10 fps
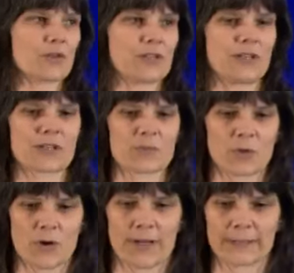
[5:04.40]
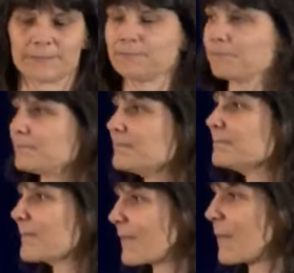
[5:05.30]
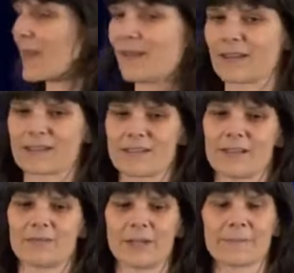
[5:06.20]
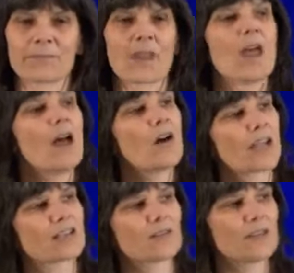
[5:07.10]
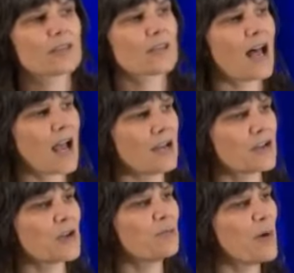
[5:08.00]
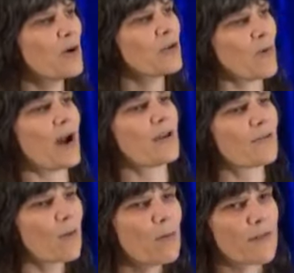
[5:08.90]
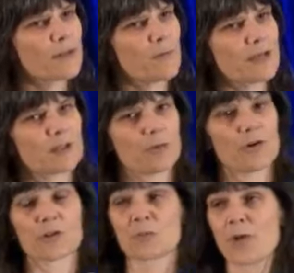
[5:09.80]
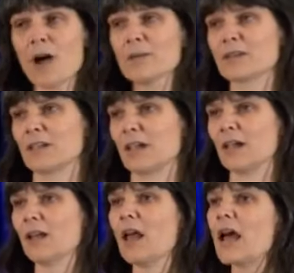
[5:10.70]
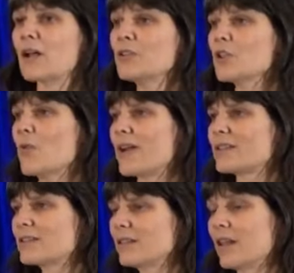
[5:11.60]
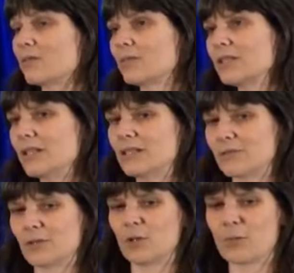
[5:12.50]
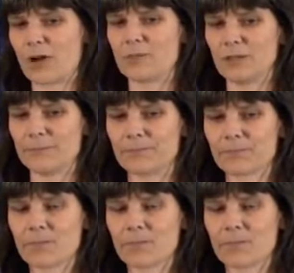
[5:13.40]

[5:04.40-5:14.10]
interested in exploring. Next slide, right. Okay, so this slide shows both why a formal methods-based approach is promising and also why it's still a really difficult problem.